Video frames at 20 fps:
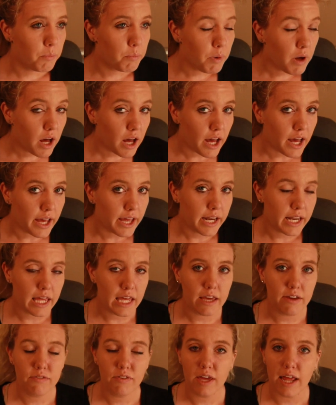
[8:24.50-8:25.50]
But
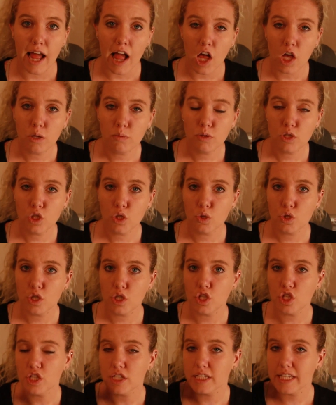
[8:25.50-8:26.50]
if it helps you
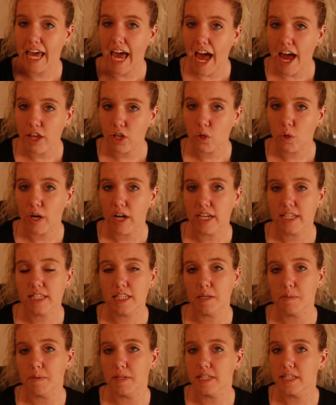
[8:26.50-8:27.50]
to just categorize
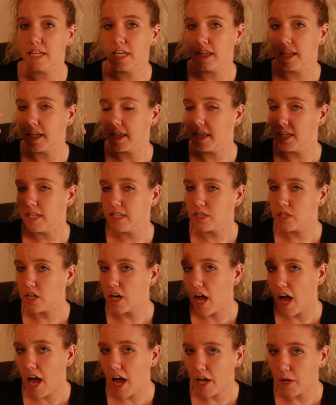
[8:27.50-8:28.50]
them and say, like, these
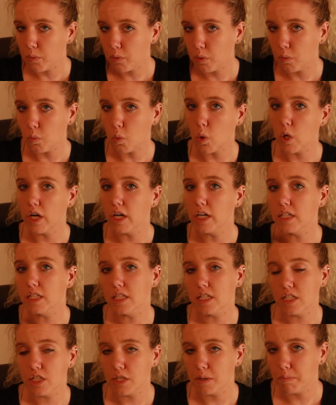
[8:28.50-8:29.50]
are high
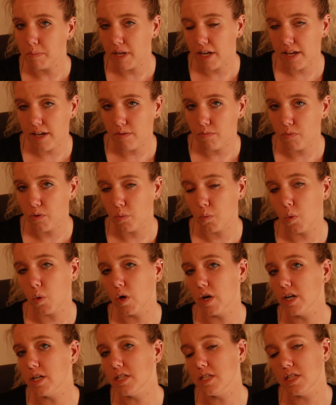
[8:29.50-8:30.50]
rewards, these are medium
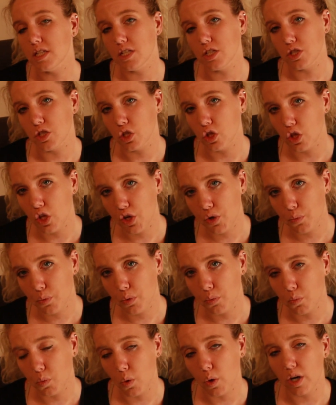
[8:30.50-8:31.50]
rewards, these are low
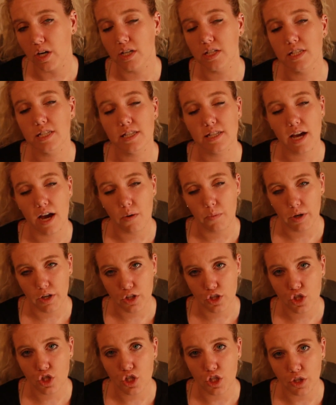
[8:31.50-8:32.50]
rewards, that
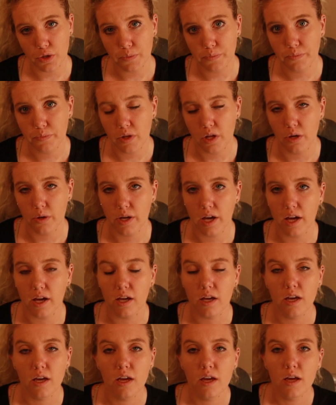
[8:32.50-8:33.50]
works too,
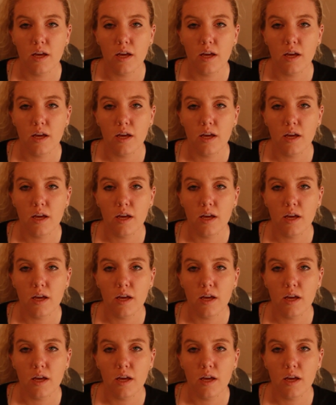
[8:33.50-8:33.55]
okay?